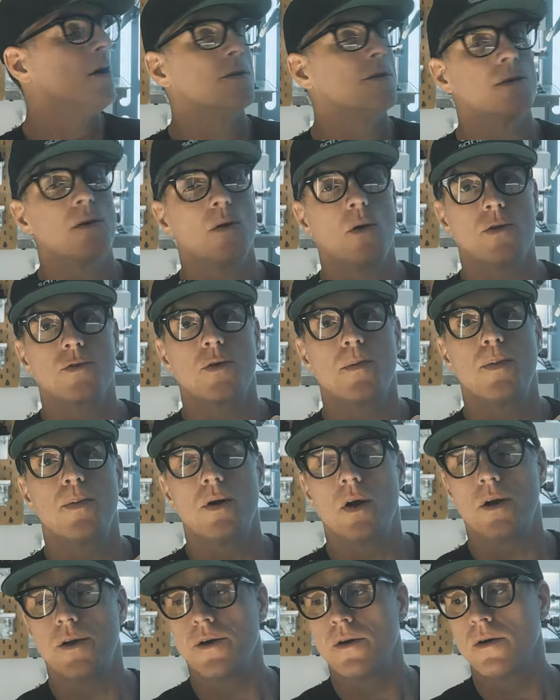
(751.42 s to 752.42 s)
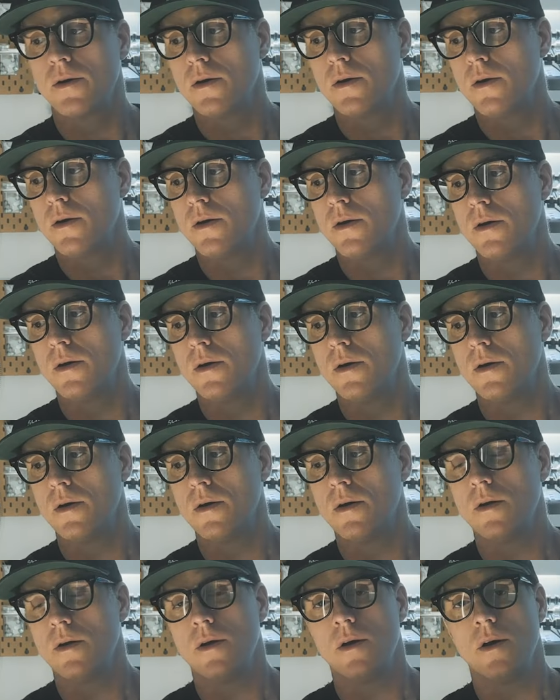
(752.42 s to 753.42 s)
See what else we put on here.
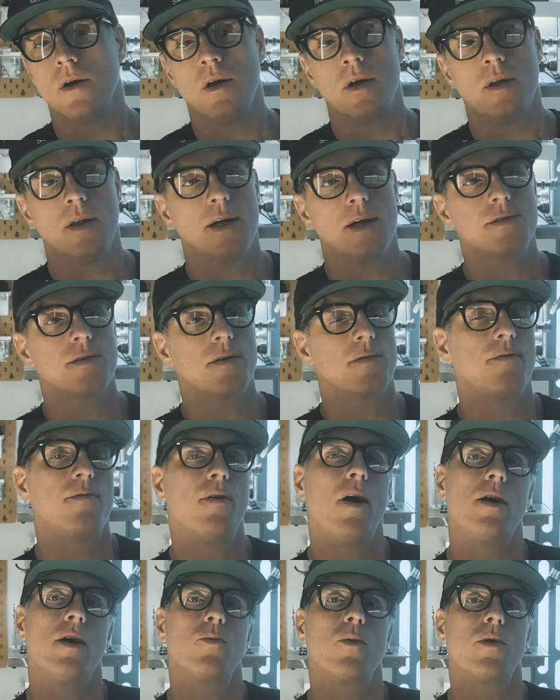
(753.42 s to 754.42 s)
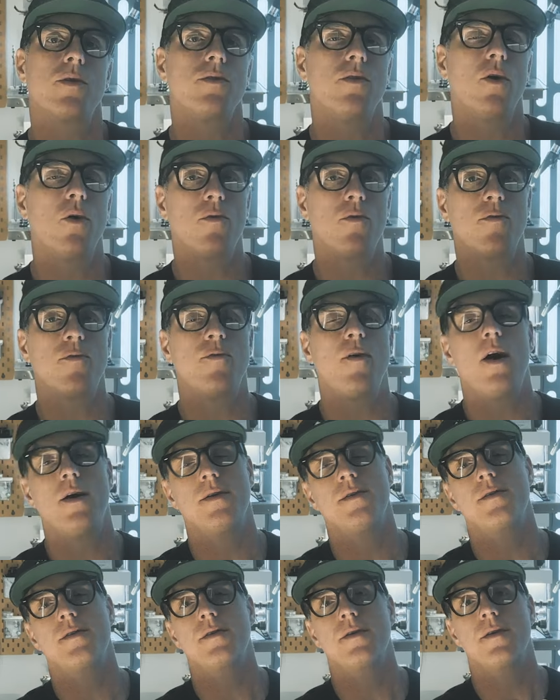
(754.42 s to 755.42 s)
That's a font with no
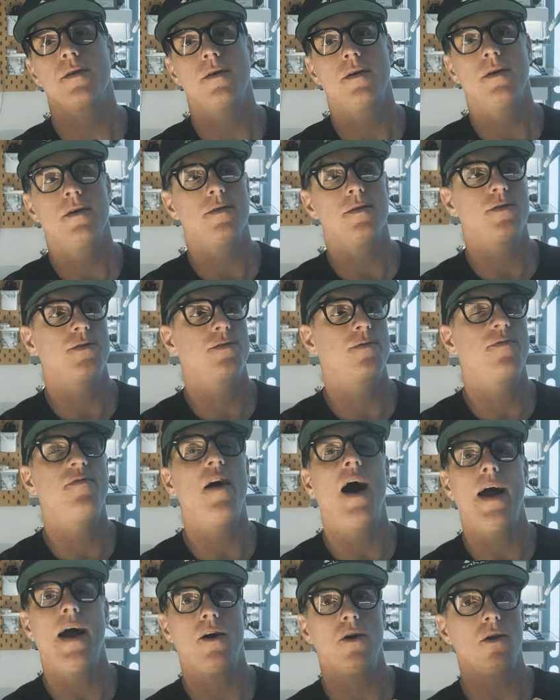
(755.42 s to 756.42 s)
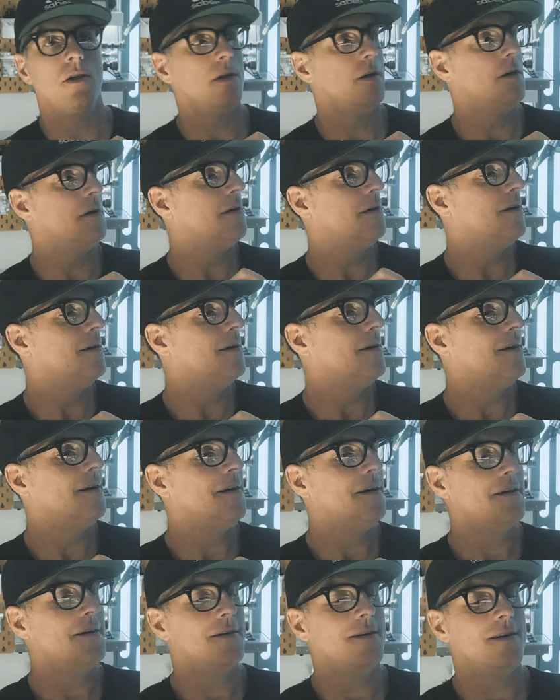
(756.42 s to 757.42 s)
font file. The
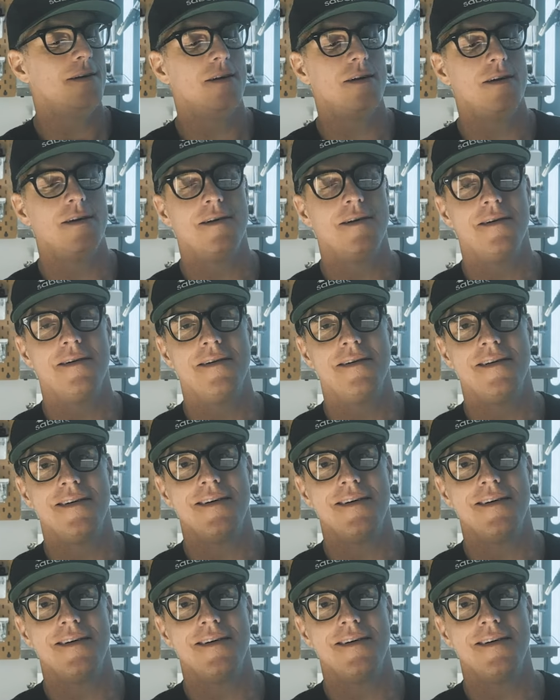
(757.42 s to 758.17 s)
NASA team is ready for